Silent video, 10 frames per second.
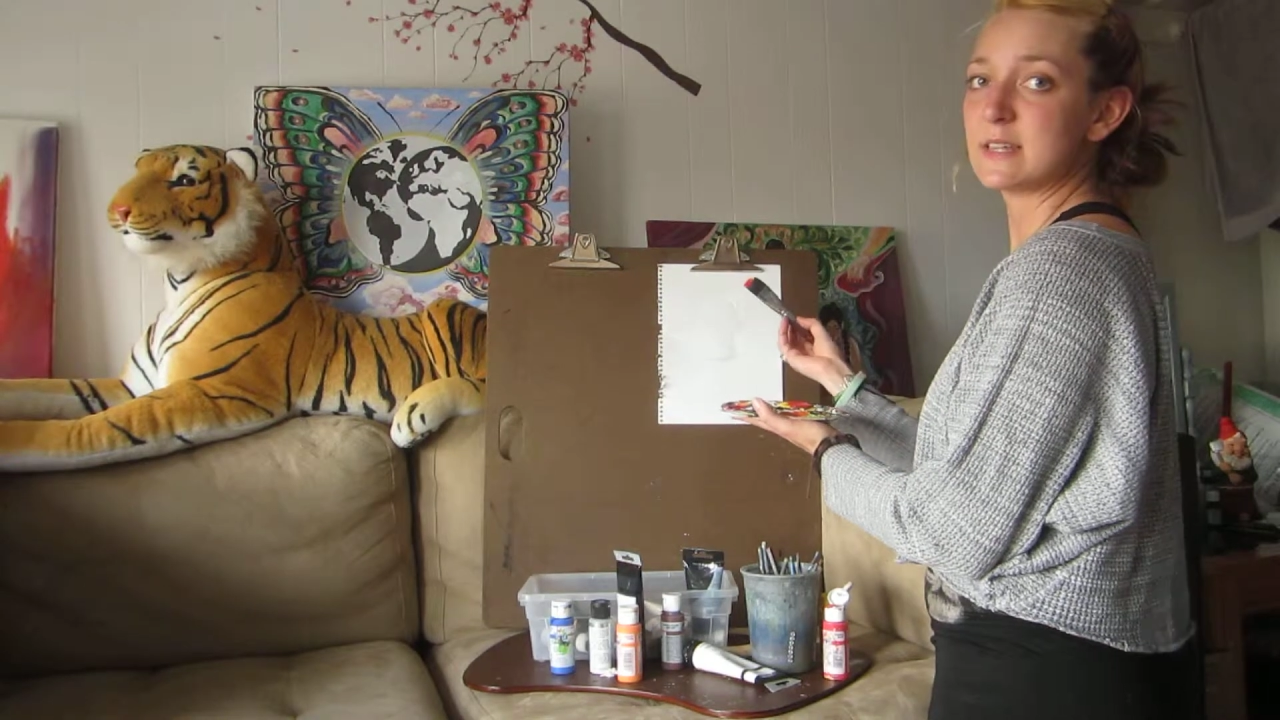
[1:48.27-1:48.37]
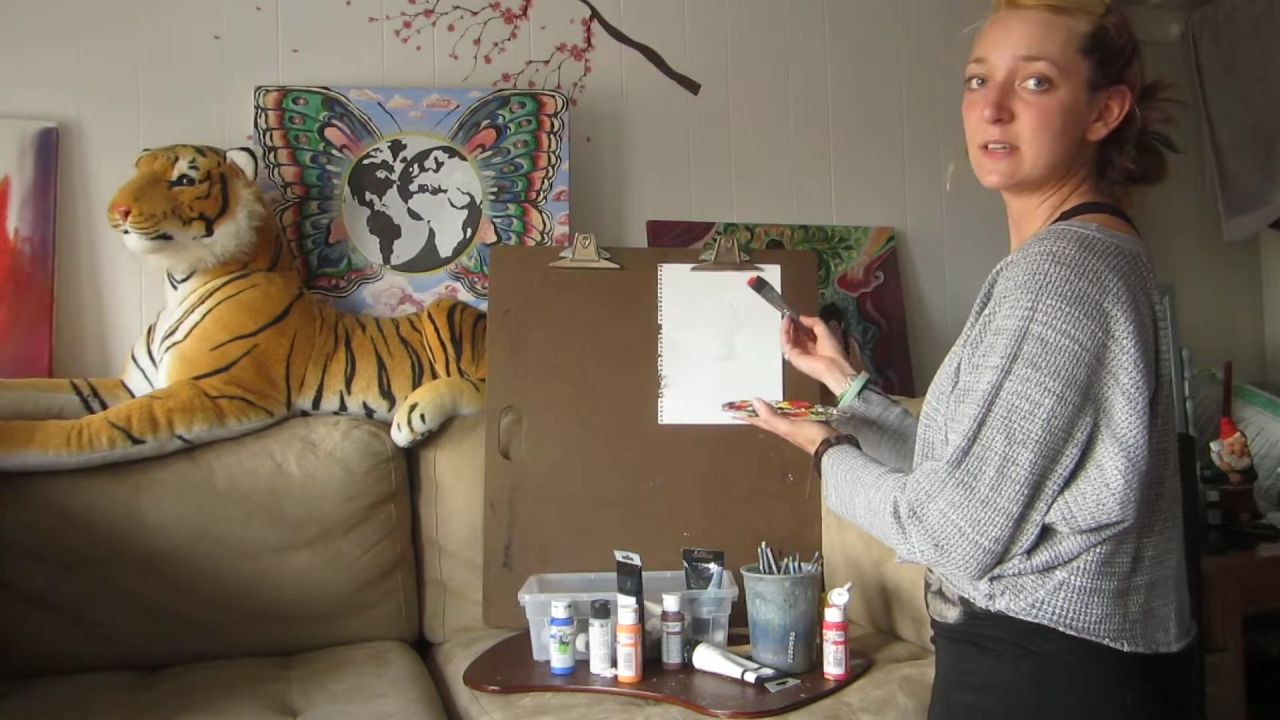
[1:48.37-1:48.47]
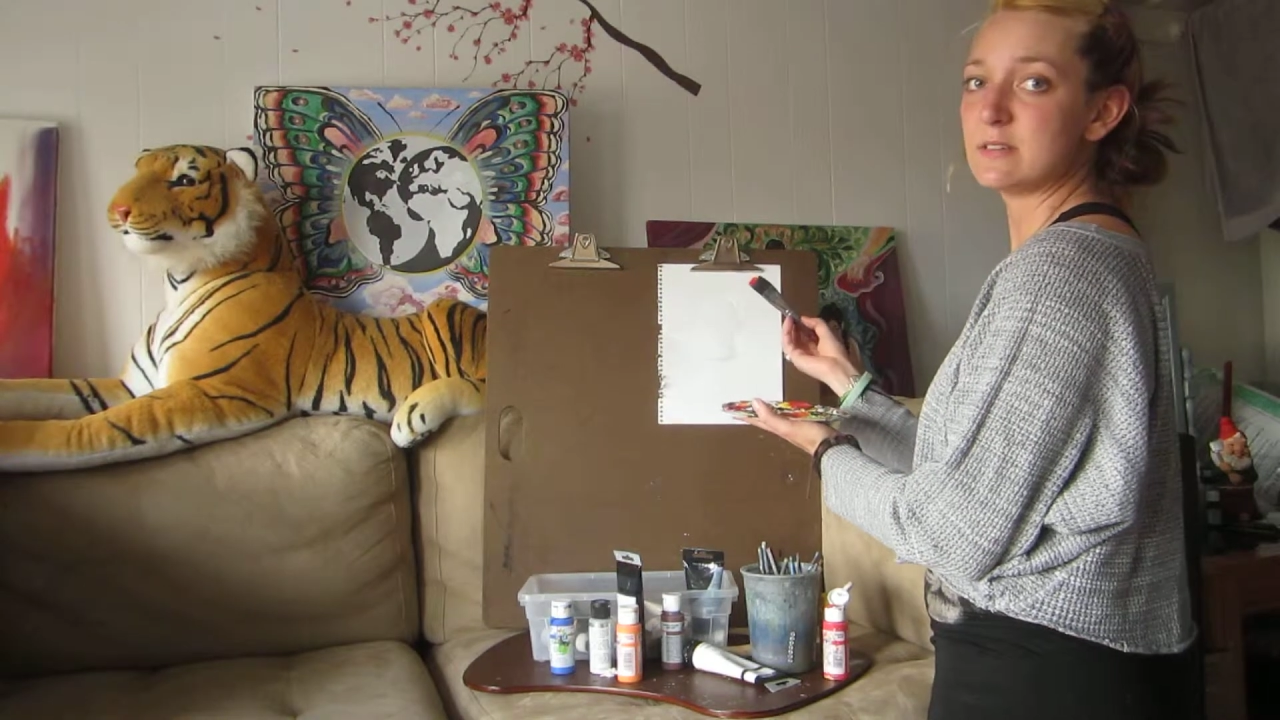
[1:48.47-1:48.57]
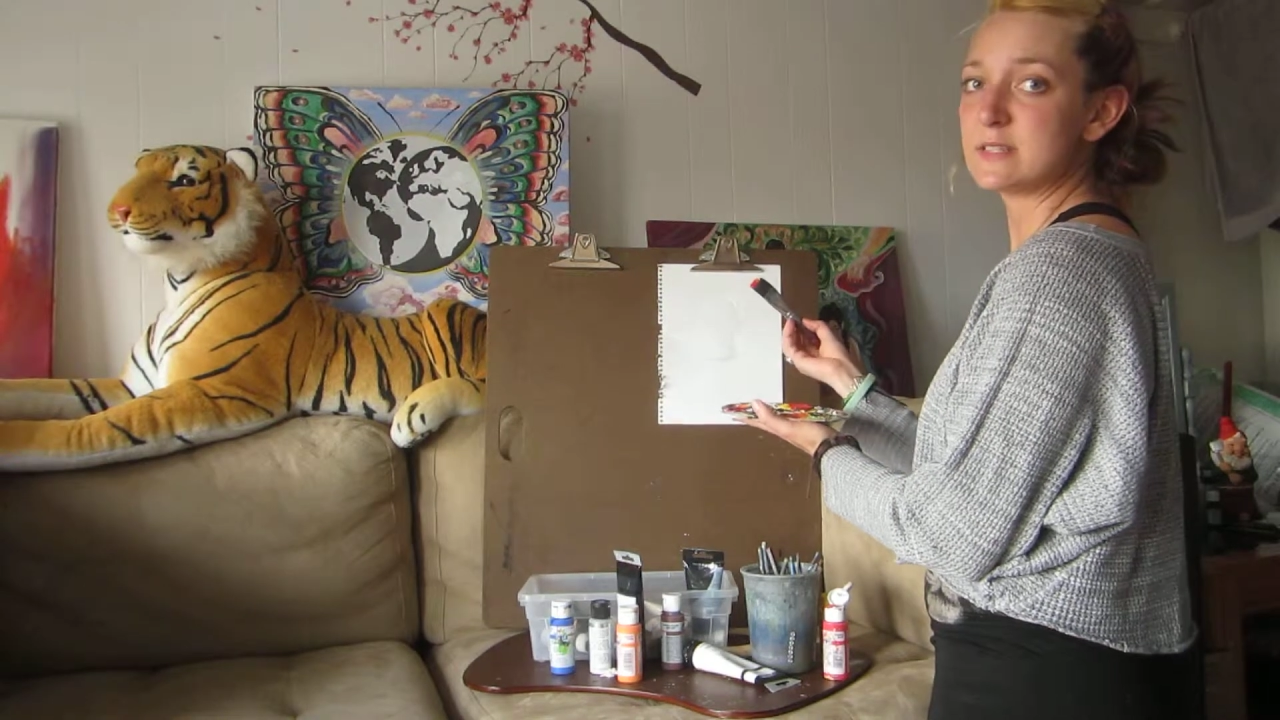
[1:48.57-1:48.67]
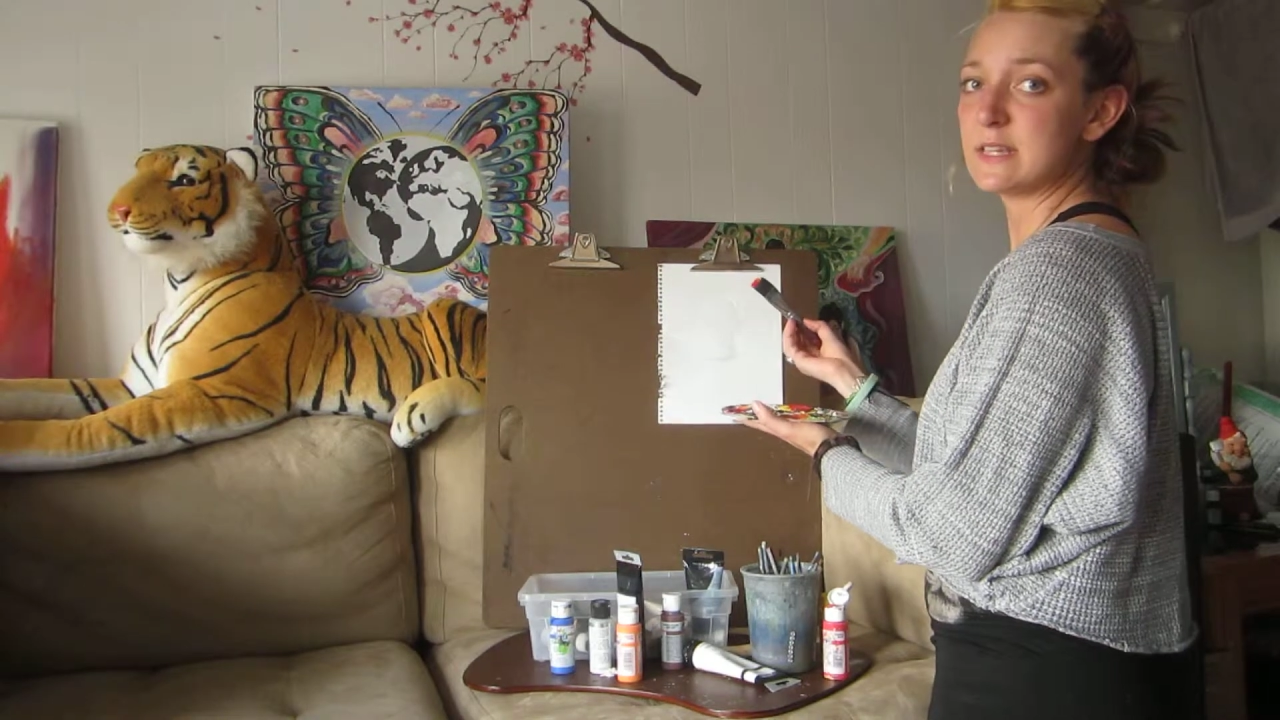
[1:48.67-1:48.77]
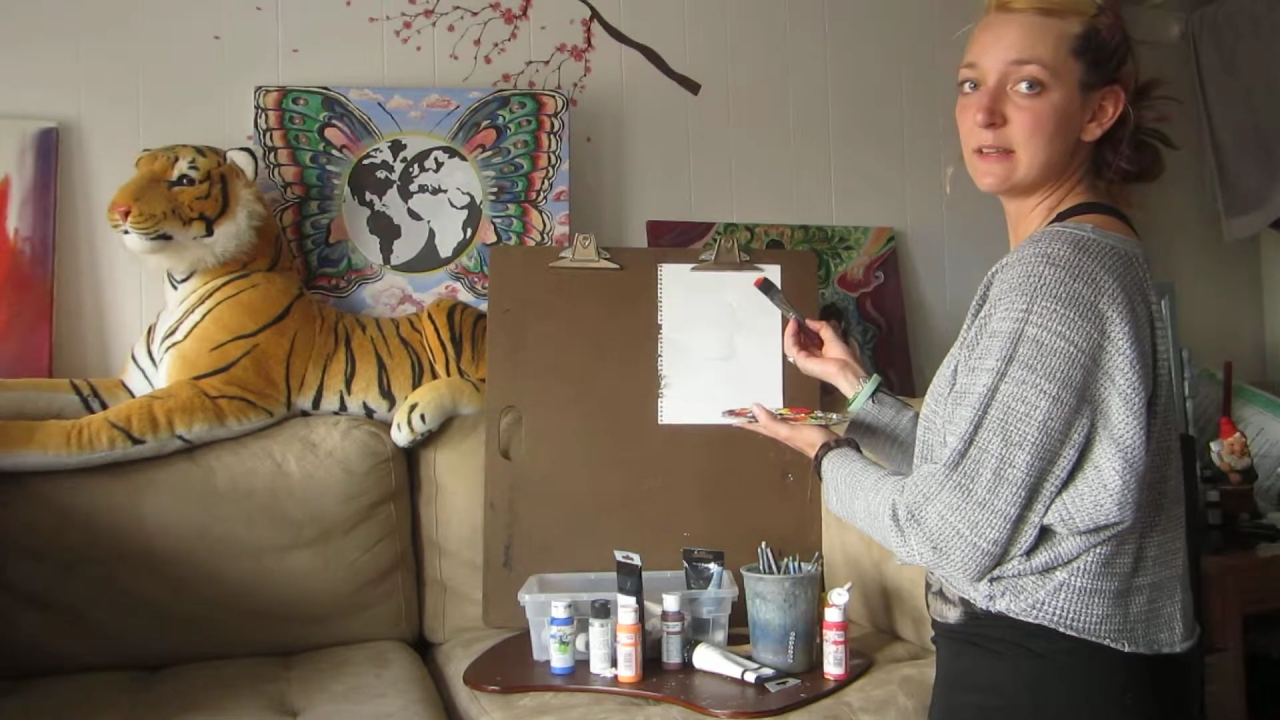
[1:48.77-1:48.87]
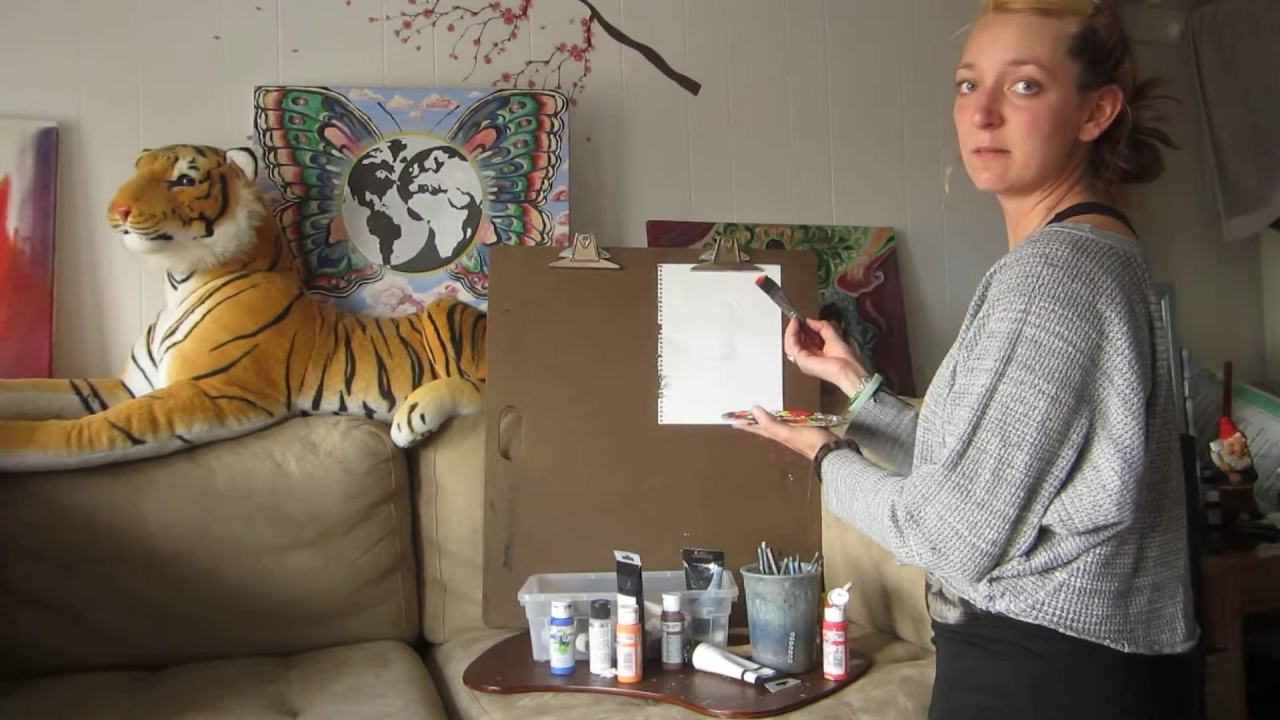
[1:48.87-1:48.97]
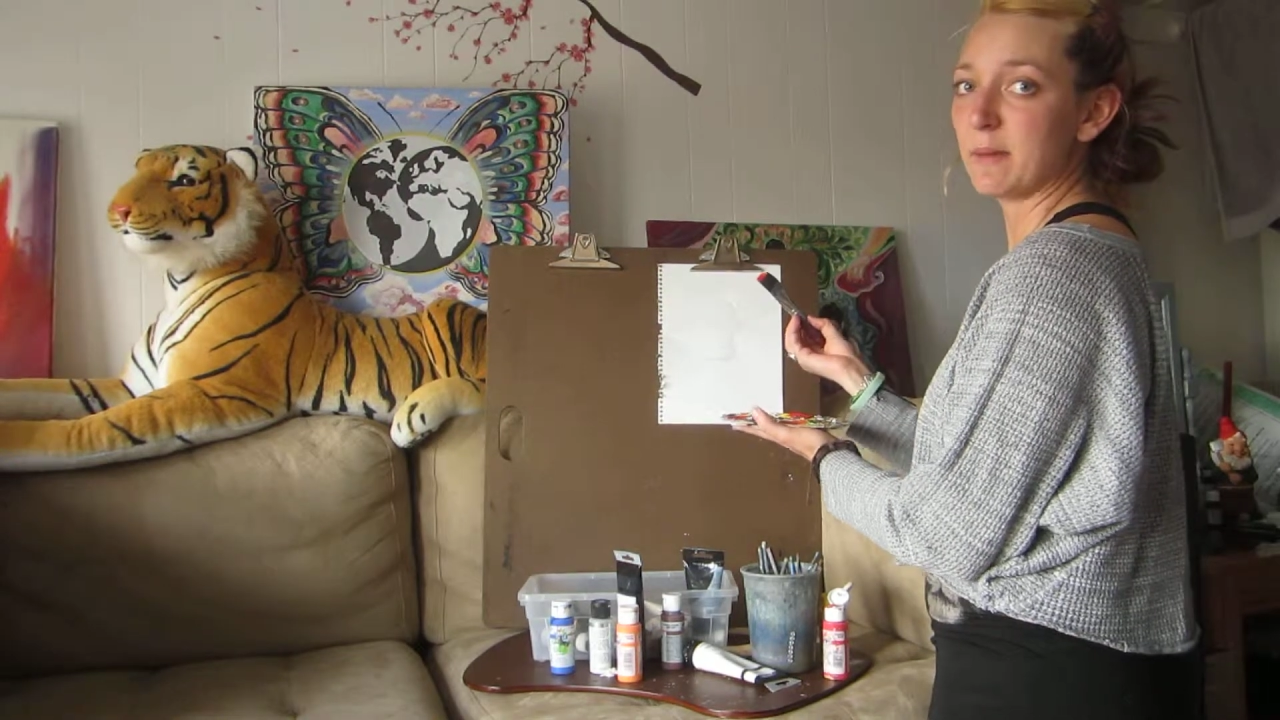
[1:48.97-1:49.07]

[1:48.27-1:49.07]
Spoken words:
that you see in